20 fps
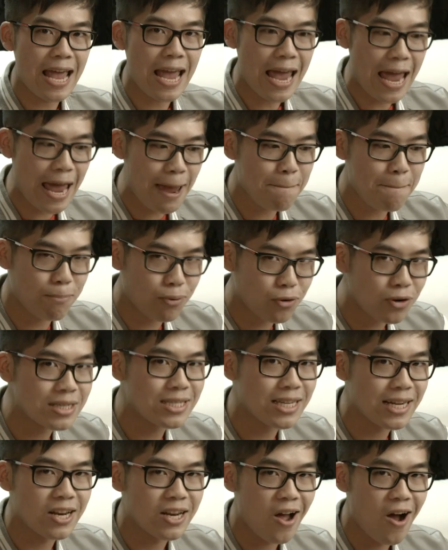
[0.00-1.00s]

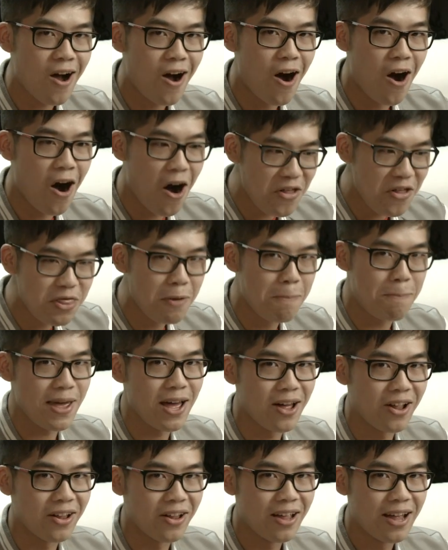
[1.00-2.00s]
imprinted on the
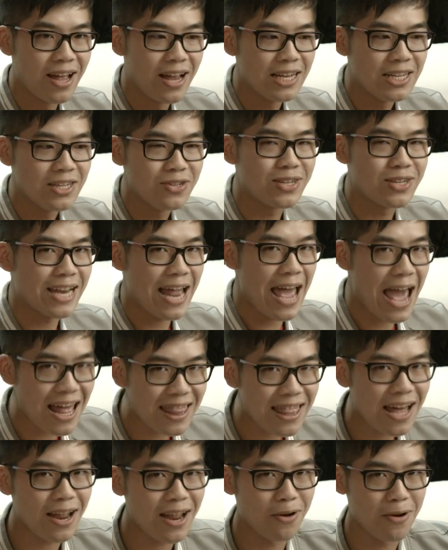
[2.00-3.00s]
bill. You can hand
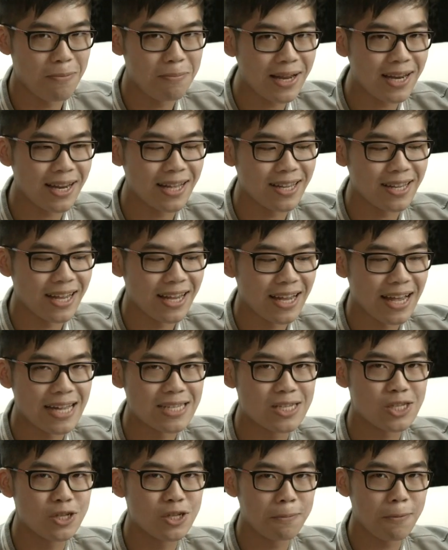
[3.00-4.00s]
that out immediately. It's
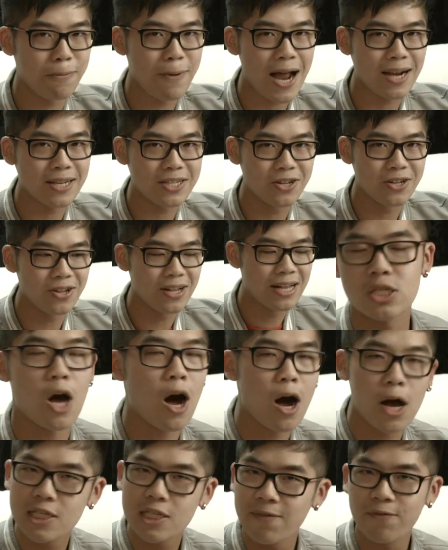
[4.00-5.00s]
super practical, it's
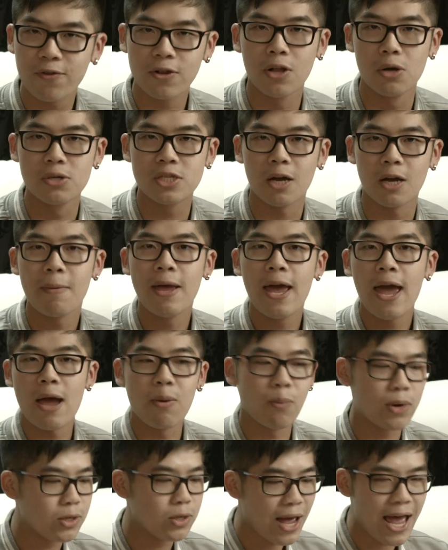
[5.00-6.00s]
awesome for close-up, and
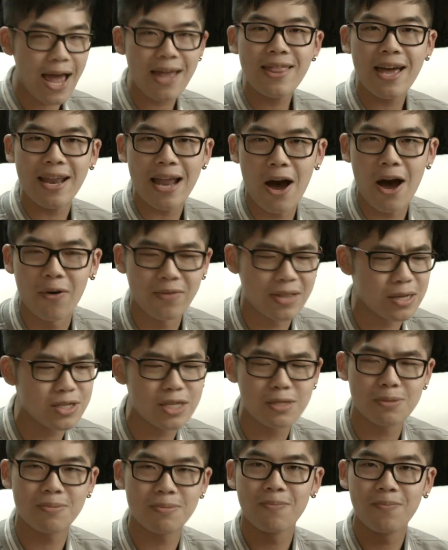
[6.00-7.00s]
when you hand that out, there's
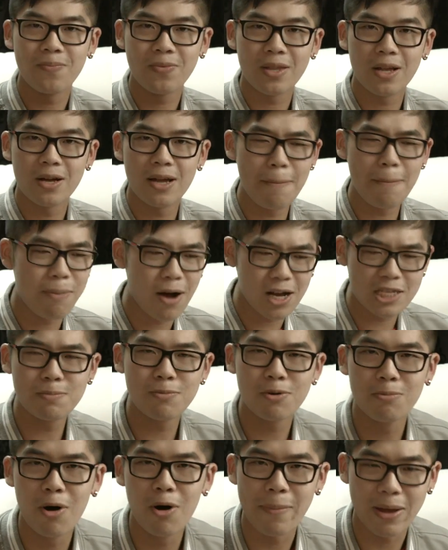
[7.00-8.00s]
this
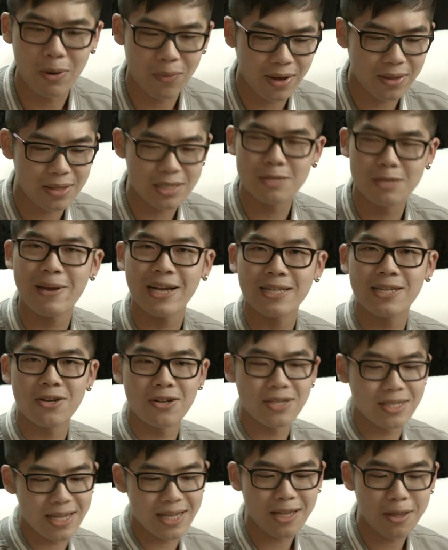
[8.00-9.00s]
impossible moment where the
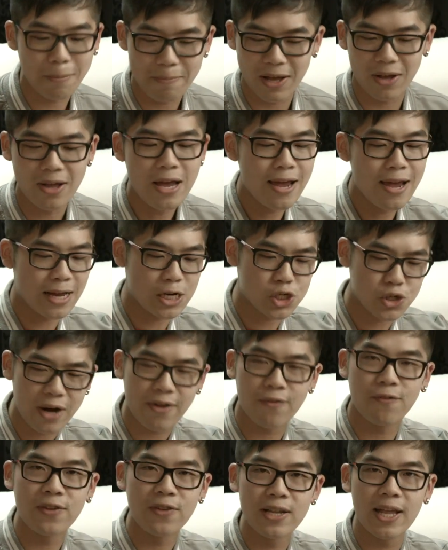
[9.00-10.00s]
spectators take the bill and you try to
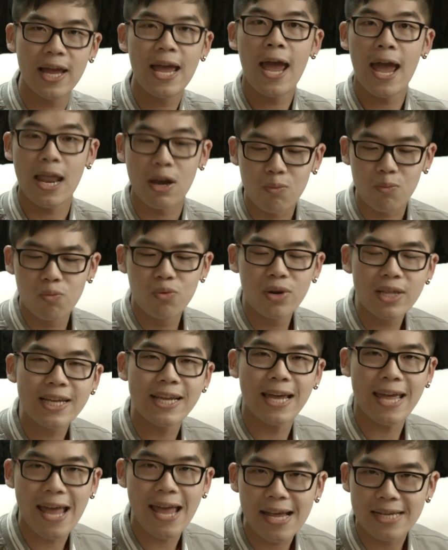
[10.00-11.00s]
feel it, and it really
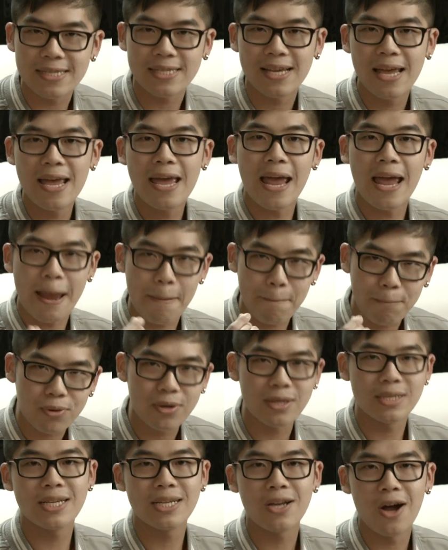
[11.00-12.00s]
is
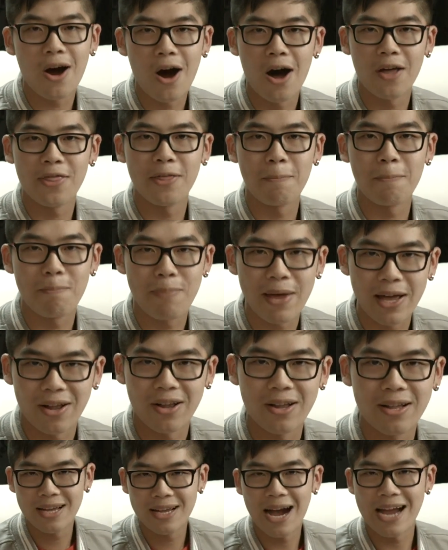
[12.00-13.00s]
imprinted on the bill.
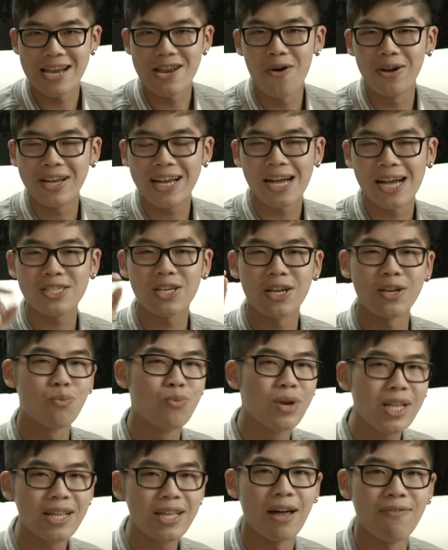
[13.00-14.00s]
I know you guys are gonna
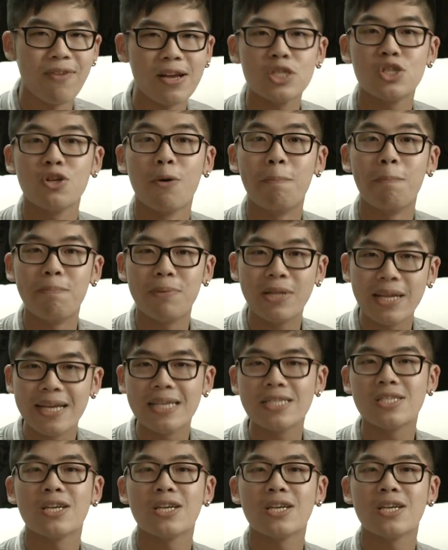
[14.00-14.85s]
really love it, so please